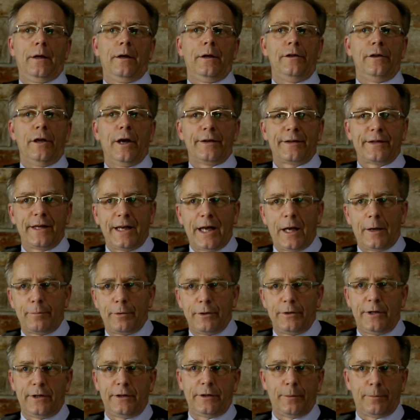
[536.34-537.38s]
Nothing
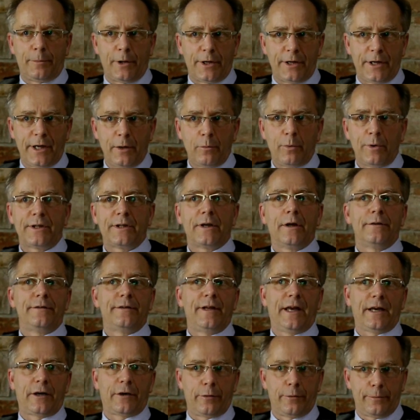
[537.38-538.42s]
happens in the body without
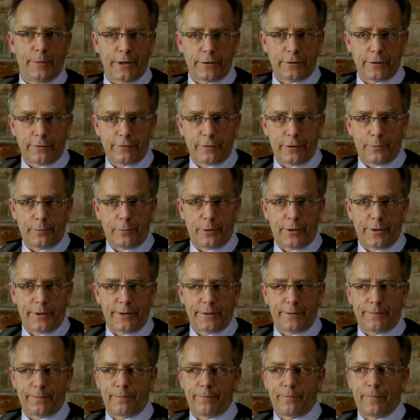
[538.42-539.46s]
the agreement of the
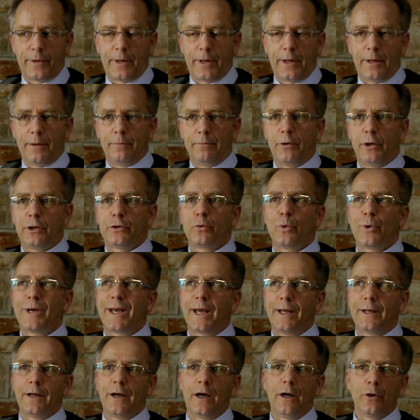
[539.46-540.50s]
brain. But we
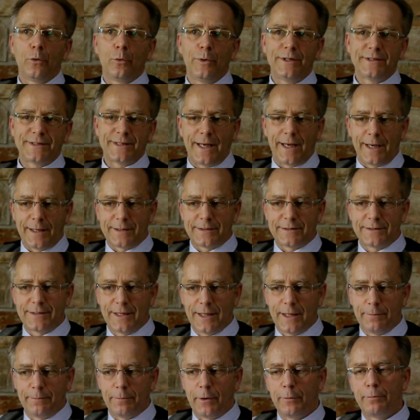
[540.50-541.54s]
can always
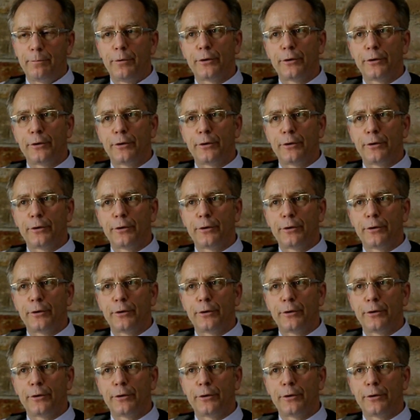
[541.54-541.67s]
accept a